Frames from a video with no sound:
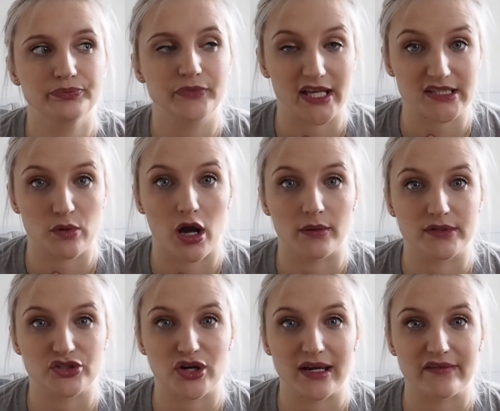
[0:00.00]
That's what I
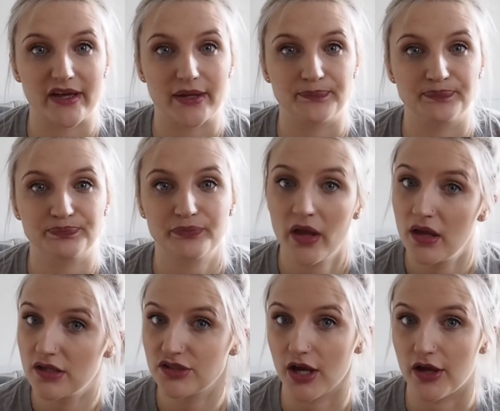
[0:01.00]
was craving.
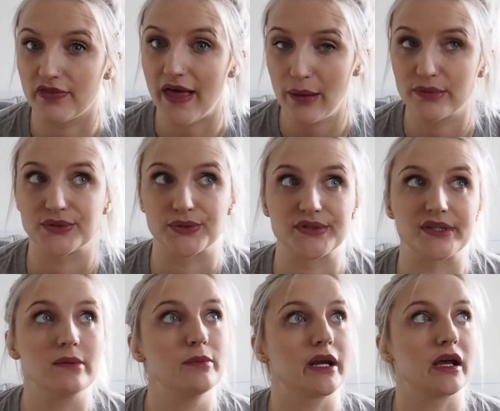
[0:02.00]
So that was
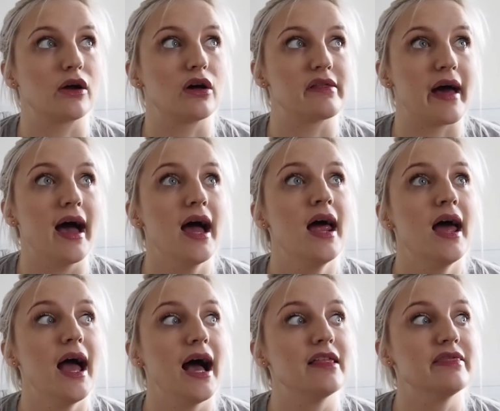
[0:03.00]
awesome when I got that.
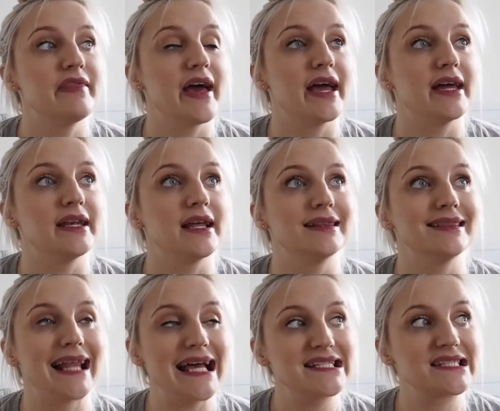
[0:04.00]
And then
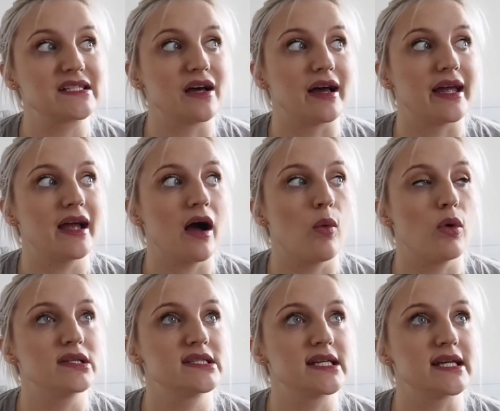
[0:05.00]
last night I
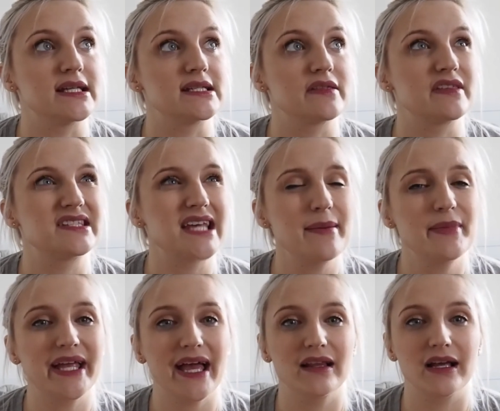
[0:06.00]
wanted the same
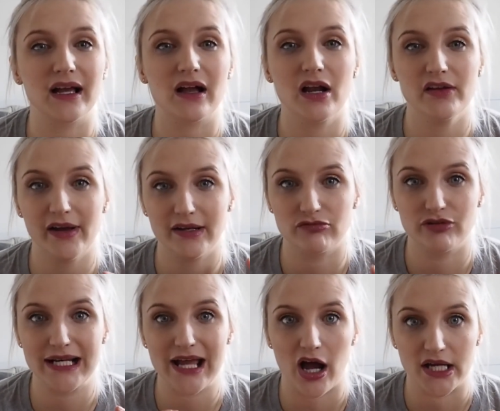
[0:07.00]
again, like I kind of had a
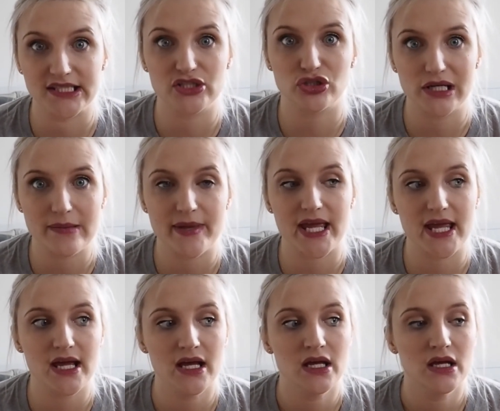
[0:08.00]
really ice
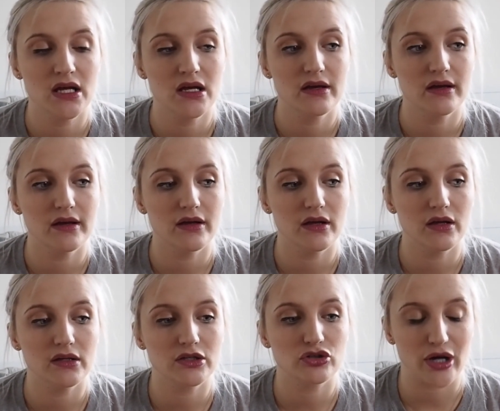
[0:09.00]
creamy
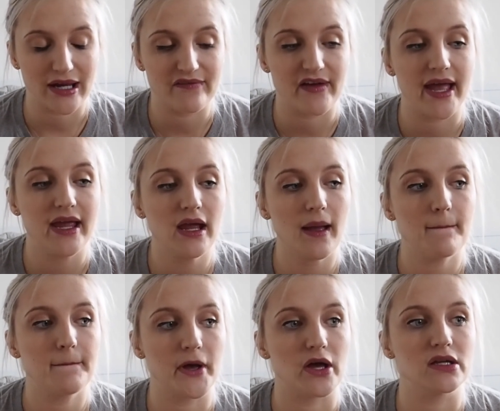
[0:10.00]
craving,
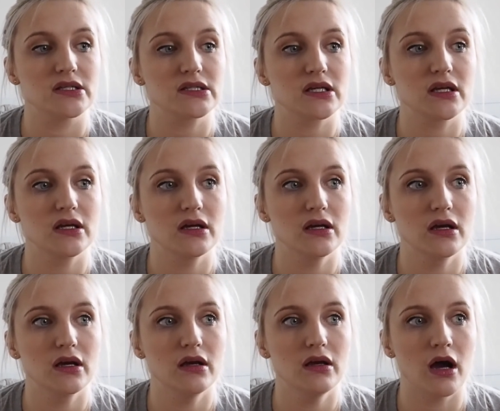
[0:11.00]
but
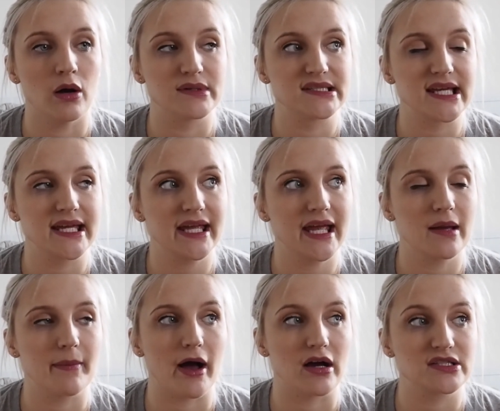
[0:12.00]
I was thinking
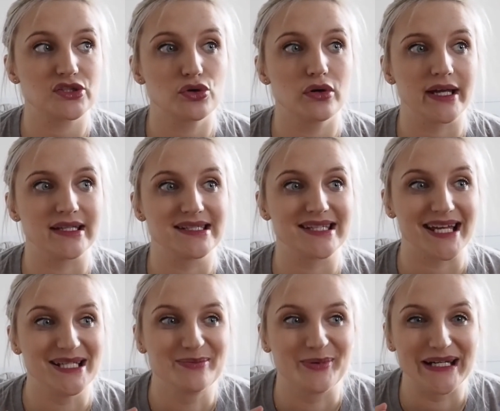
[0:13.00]
about, I saw in
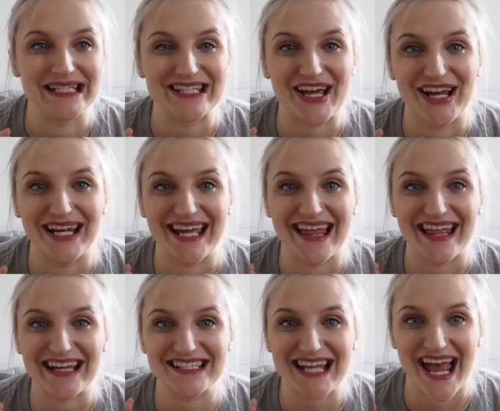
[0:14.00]
Sainsbury's earlier
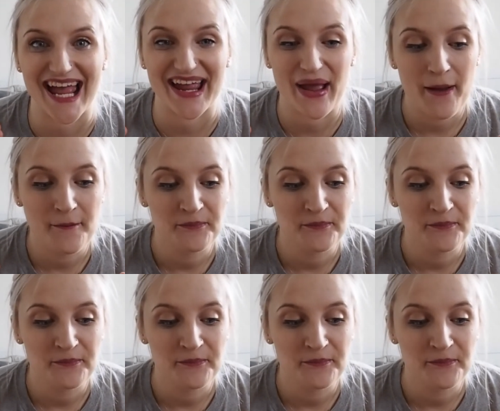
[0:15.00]
that day,